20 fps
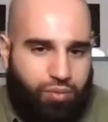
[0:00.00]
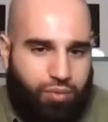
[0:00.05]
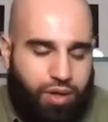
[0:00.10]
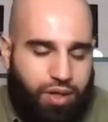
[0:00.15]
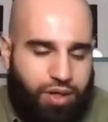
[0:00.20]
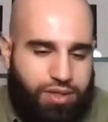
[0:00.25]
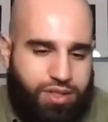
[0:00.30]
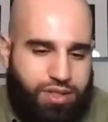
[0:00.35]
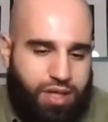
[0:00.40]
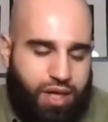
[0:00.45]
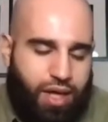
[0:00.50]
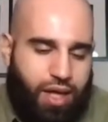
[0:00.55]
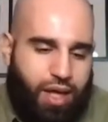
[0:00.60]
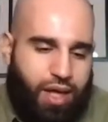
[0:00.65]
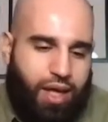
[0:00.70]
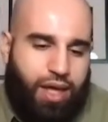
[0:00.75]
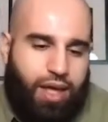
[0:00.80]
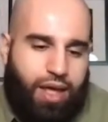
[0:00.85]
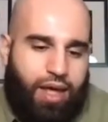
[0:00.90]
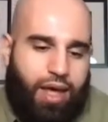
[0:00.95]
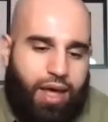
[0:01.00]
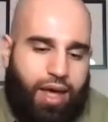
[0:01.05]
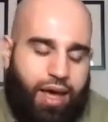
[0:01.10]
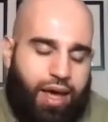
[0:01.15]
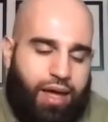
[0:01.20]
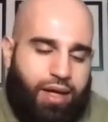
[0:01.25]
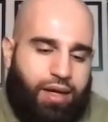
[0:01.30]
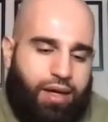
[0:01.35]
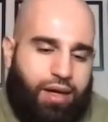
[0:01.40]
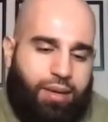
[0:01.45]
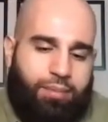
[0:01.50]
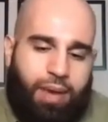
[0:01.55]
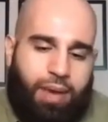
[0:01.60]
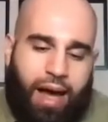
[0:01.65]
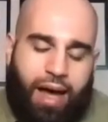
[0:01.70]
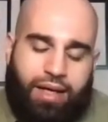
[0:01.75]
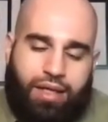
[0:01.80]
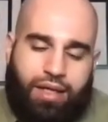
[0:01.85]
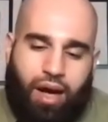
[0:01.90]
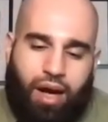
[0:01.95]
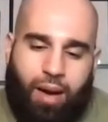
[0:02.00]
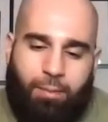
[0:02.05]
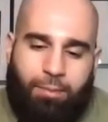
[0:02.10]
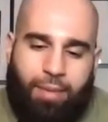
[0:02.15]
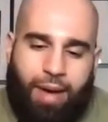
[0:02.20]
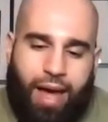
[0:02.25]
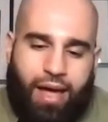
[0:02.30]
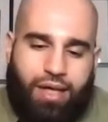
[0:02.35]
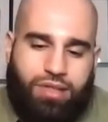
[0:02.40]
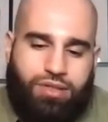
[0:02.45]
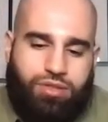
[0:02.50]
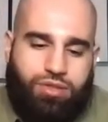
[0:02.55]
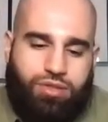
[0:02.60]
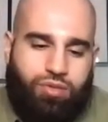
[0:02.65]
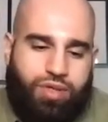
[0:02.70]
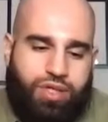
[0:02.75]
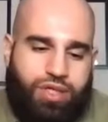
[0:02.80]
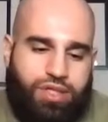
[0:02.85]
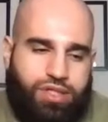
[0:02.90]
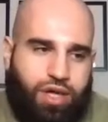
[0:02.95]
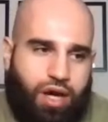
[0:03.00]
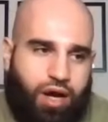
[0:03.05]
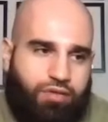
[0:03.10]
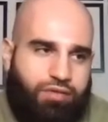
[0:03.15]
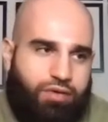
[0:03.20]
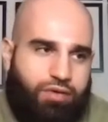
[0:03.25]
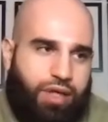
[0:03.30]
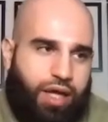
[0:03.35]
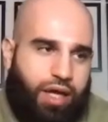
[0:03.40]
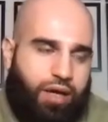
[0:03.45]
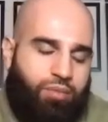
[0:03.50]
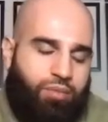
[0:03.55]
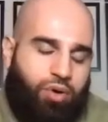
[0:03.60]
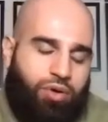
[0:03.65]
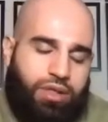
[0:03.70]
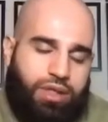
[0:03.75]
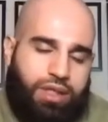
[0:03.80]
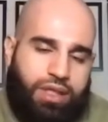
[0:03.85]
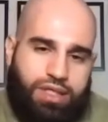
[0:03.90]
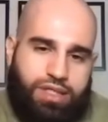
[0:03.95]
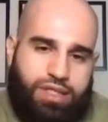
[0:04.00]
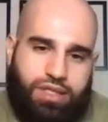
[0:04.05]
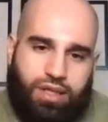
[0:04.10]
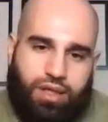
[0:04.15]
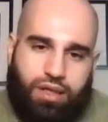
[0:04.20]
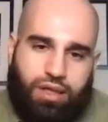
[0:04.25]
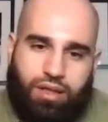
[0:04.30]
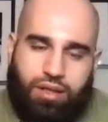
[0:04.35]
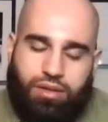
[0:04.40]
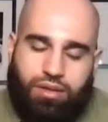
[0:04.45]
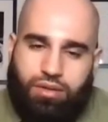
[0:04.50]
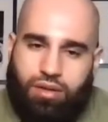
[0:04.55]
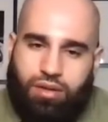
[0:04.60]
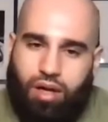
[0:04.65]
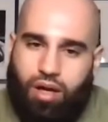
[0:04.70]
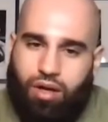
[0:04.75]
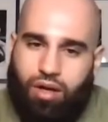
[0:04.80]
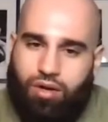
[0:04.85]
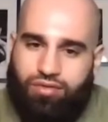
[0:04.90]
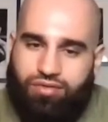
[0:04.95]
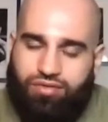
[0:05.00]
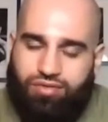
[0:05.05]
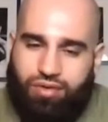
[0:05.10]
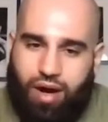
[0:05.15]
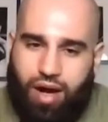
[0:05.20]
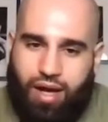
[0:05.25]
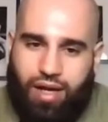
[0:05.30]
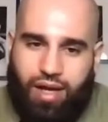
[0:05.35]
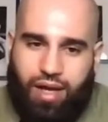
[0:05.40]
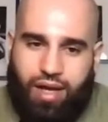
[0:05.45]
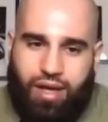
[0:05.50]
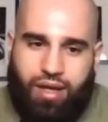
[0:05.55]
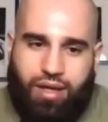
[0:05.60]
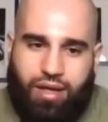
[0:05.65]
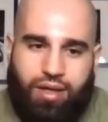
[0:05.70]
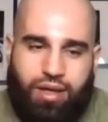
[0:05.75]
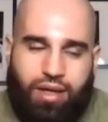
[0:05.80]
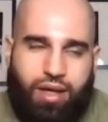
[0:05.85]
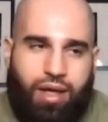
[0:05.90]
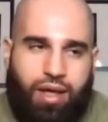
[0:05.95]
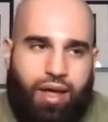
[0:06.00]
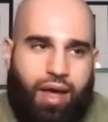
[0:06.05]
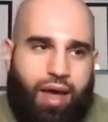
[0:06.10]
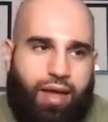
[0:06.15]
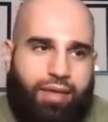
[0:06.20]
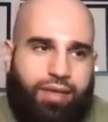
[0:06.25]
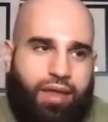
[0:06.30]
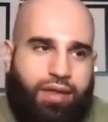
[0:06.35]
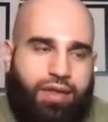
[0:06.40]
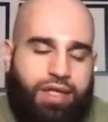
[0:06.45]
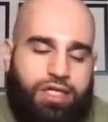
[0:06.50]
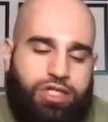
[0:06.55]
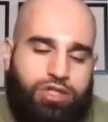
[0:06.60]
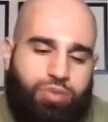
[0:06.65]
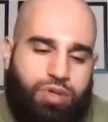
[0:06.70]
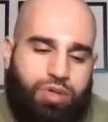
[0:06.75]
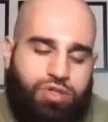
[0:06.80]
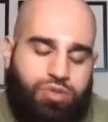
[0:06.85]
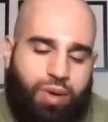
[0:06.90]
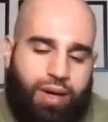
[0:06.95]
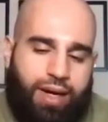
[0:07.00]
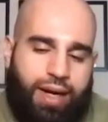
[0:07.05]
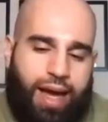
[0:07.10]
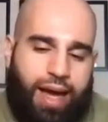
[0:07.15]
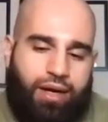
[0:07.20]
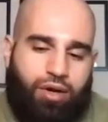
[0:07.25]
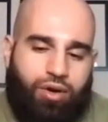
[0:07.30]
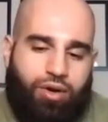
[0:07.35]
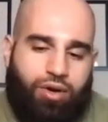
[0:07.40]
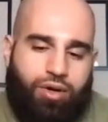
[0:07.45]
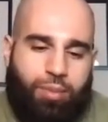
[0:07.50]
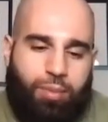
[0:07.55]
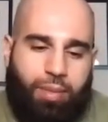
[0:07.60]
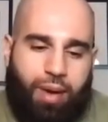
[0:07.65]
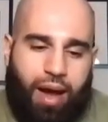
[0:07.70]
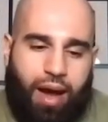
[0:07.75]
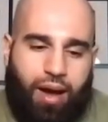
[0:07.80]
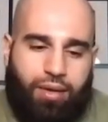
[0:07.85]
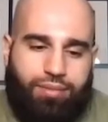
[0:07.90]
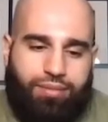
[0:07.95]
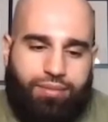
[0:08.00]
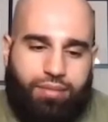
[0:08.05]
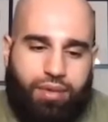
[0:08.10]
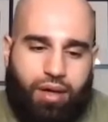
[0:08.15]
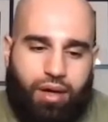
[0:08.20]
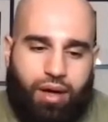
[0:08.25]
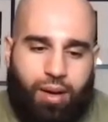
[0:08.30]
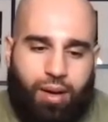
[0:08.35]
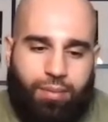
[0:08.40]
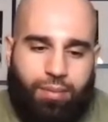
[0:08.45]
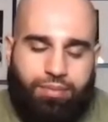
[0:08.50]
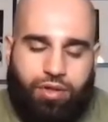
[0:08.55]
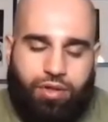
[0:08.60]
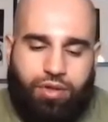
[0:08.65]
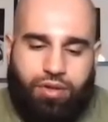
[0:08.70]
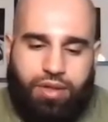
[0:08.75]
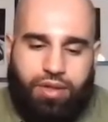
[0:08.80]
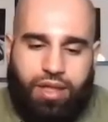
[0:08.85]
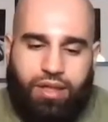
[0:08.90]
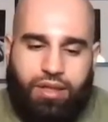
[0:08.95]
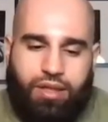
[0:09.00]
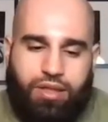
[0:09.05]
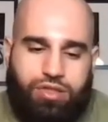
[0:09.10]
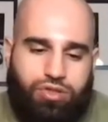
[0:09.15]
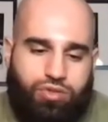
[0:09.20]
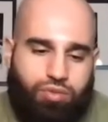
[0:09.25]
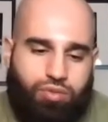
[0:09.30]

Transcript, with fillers: ones. Yeah. And um, I'd gone back to rediscover like Mona Lisa, Long Good Friday. And then this was one I had heard about, um, you know, Nicolas